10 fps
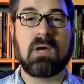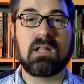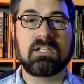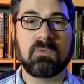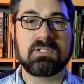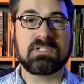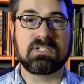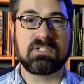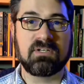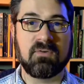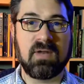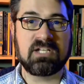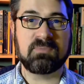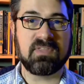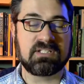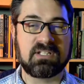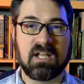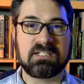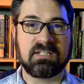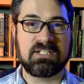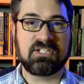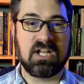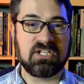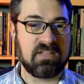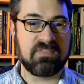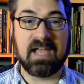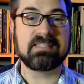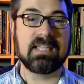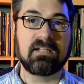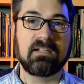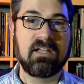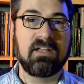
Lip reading: molecules in a certain arrangement that's constantly changing, and that's it.